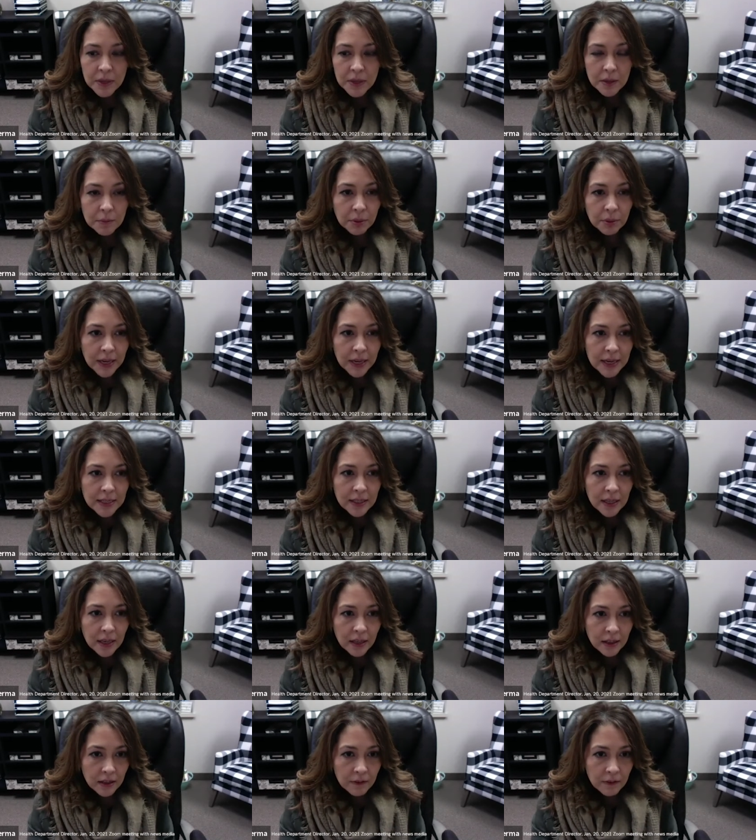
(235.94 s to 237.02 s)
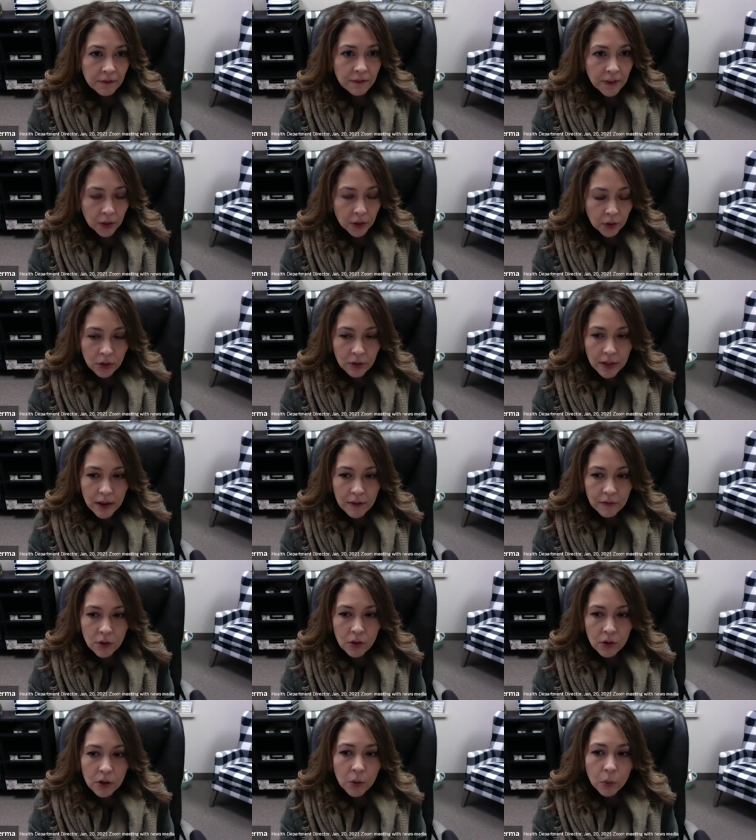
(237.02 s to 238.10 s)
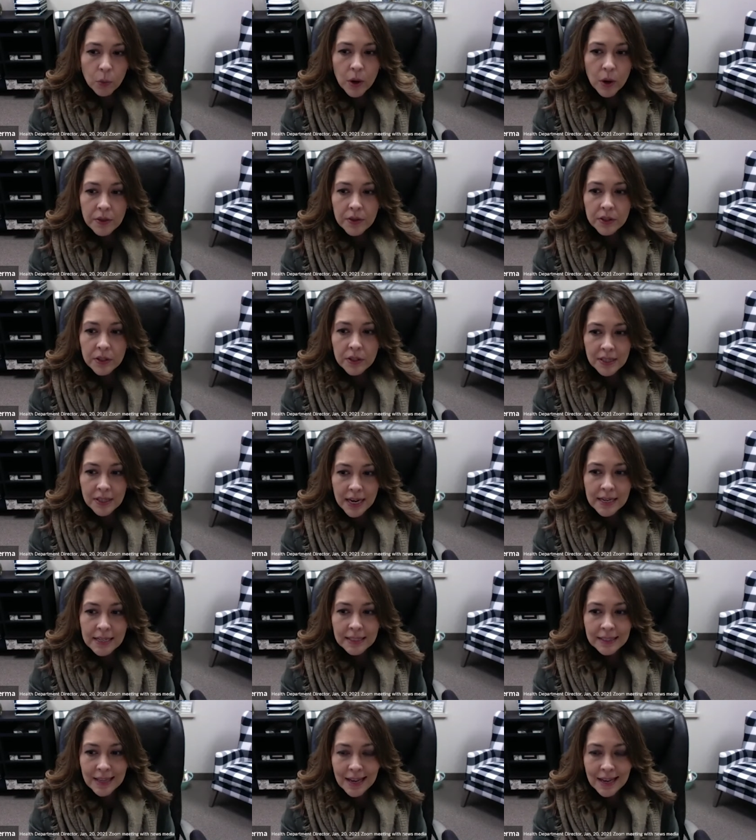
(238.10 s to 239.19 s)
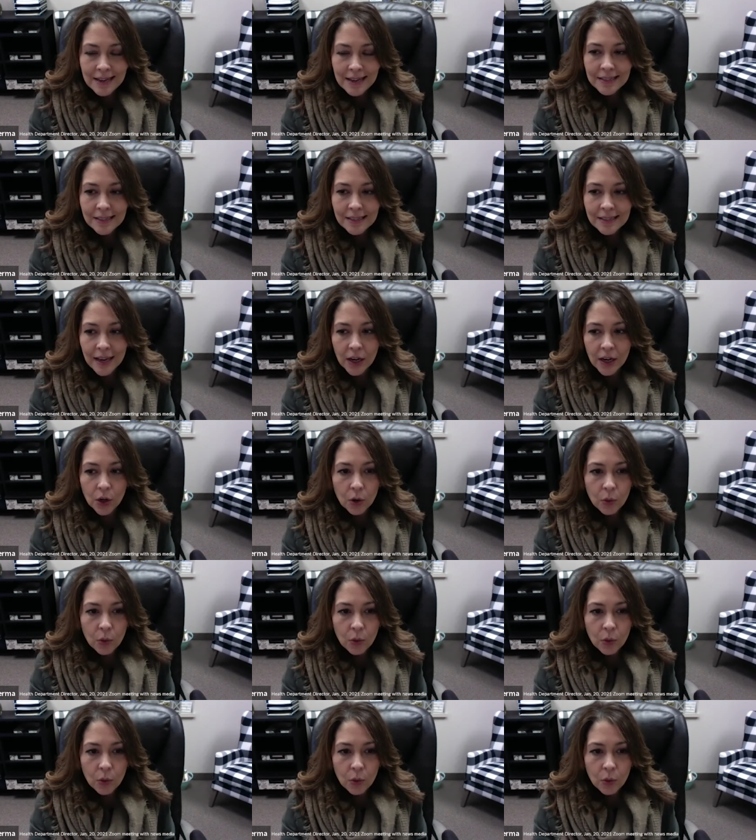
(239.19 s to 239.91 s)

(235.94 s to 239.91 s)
in place at the federal level, what the state said is they are